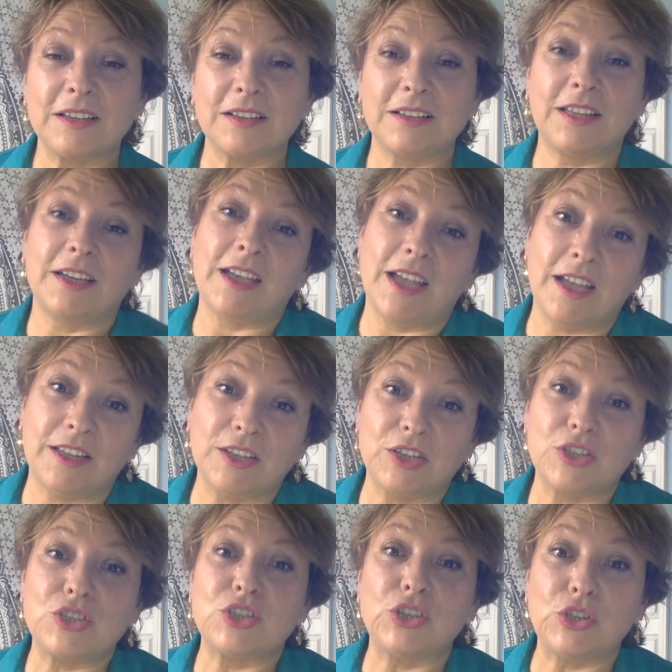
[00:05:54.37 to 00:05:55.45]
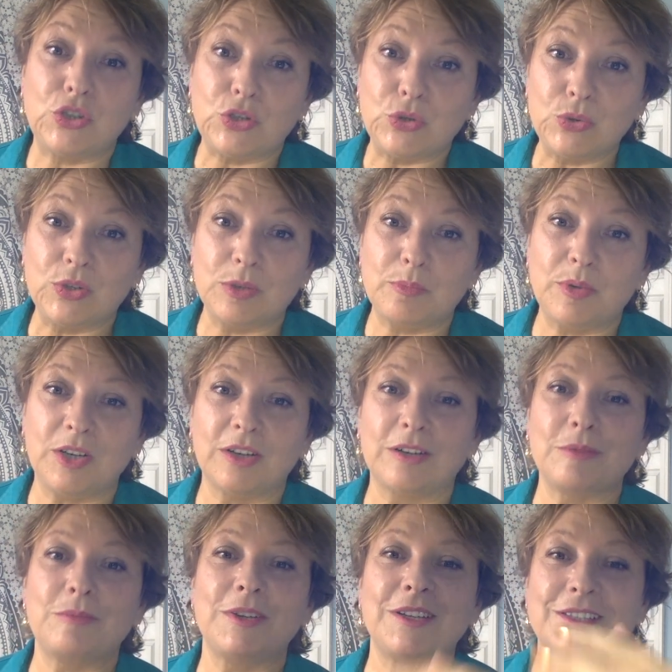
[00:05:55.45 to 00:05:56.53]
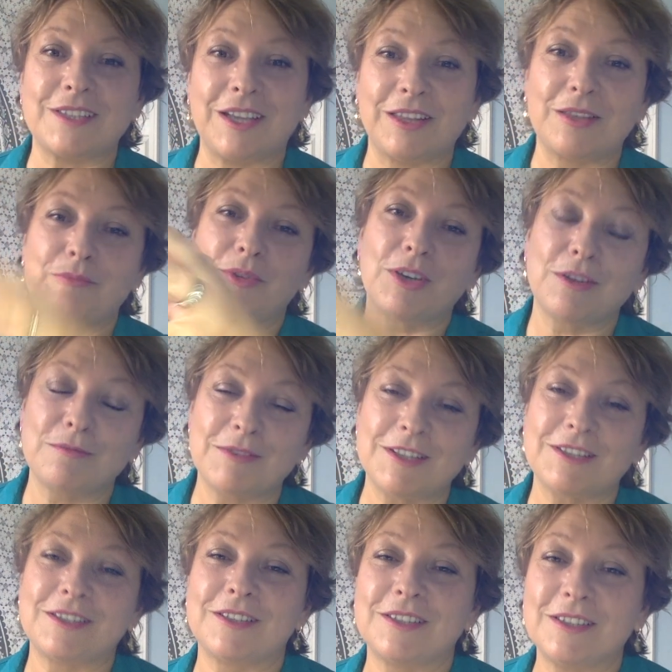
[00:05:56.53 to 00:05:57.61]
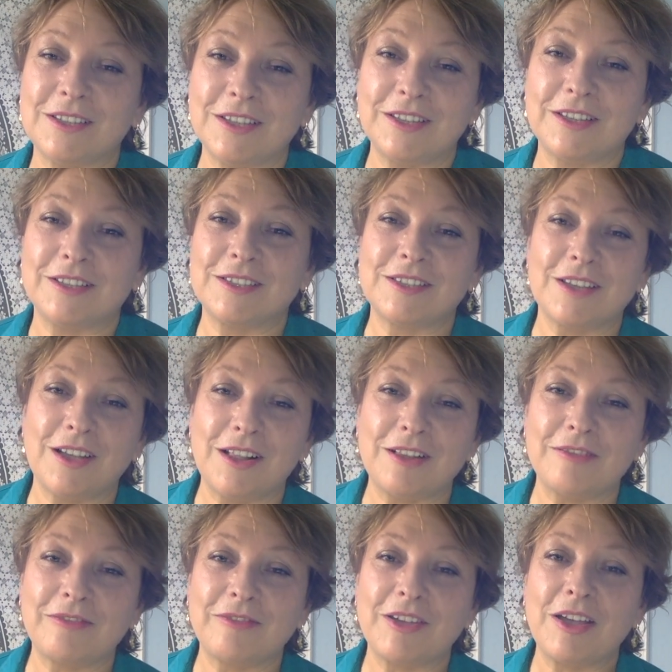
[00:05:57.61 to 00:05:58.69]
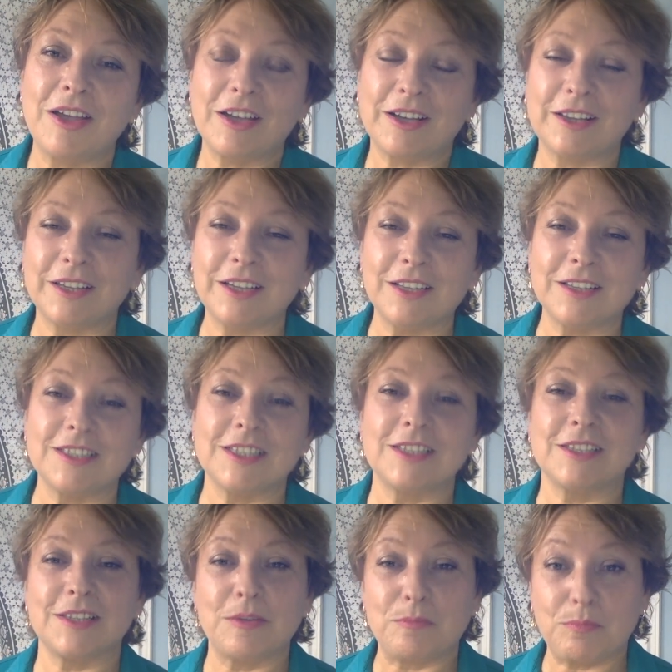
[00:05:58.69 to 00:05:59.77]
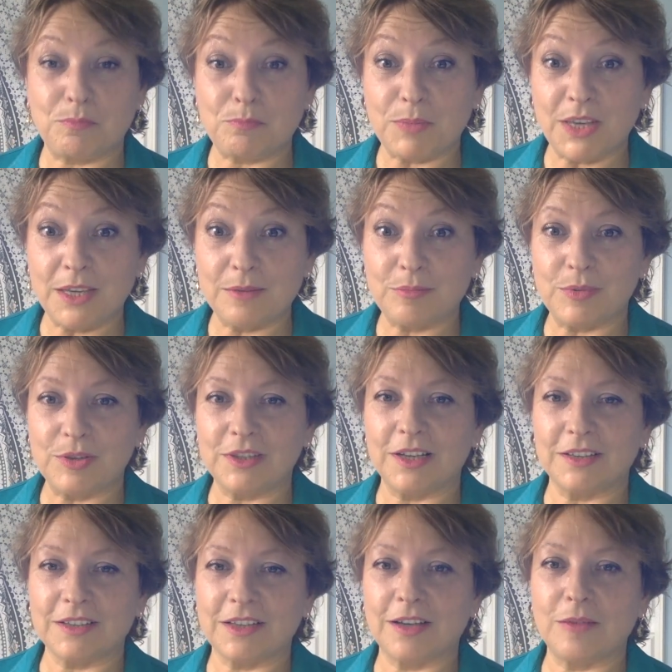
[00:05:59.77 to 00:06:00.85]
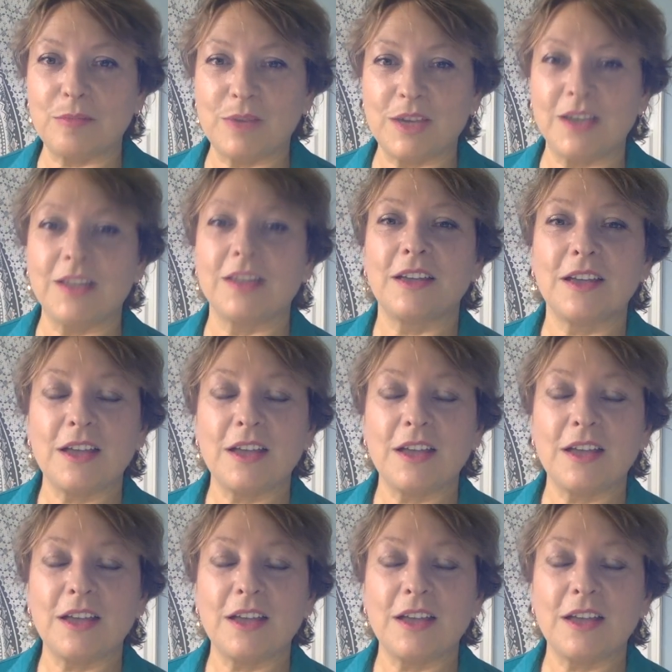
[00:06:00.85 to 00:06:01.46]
the energy to the pyramids, and the pyramids in itself cleanses the people that come in